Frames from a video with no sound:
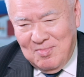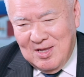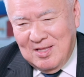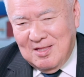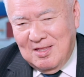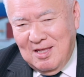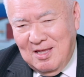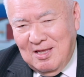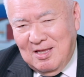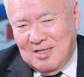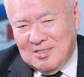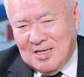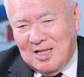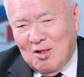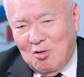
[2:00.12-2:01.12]
but
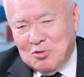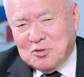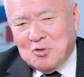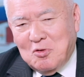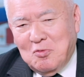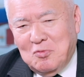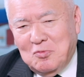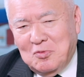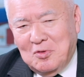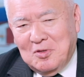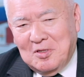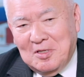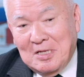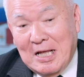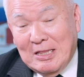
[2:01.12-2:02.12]
China also,
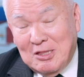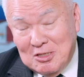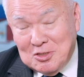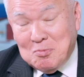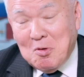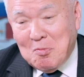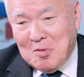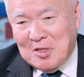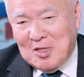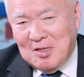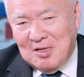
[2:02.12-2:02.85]
at this moment,